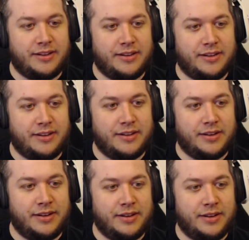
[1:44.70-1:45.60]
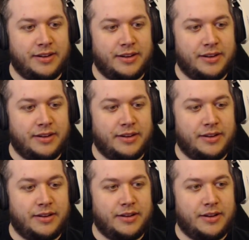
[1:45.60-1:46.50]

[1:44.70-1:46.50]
[no speech]